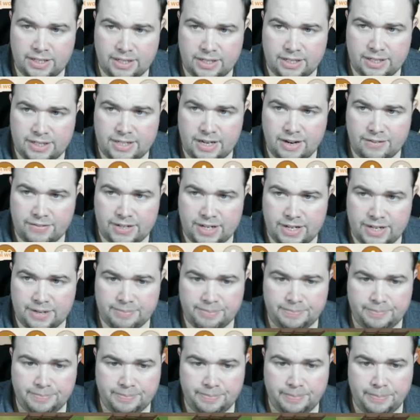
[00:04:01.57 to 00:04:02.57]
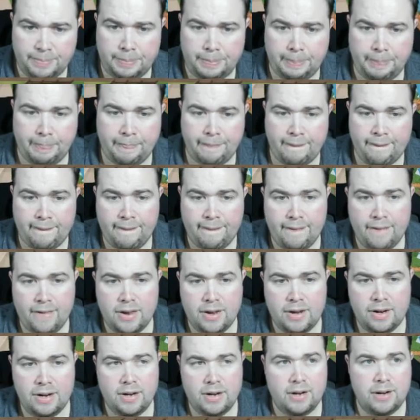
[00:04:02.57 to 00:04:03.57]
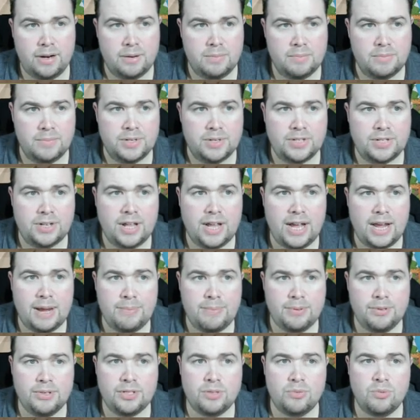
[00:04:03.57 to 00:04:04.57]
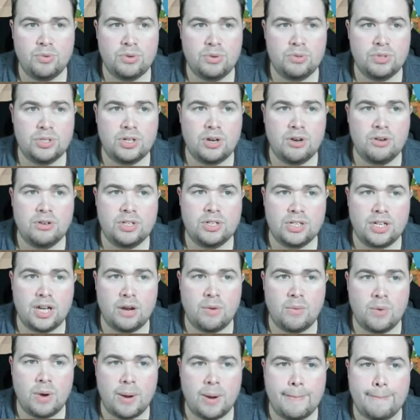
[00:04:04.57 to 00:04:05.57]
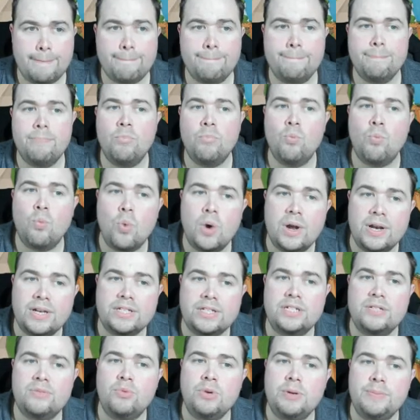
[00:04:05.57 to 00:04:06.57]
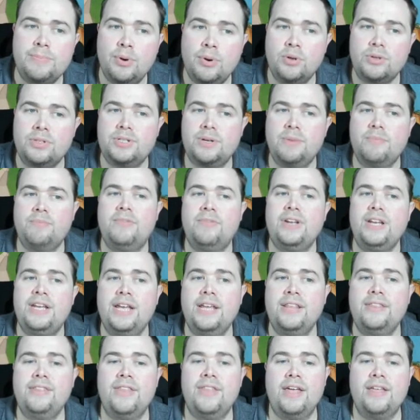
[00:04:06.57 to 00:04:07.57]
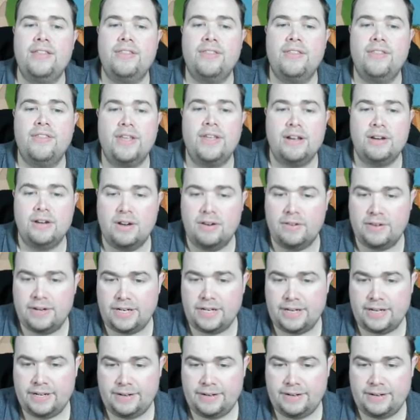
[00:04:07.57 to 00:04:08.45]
He's loving it. So the happiness will start to go up once we put something in there that they like.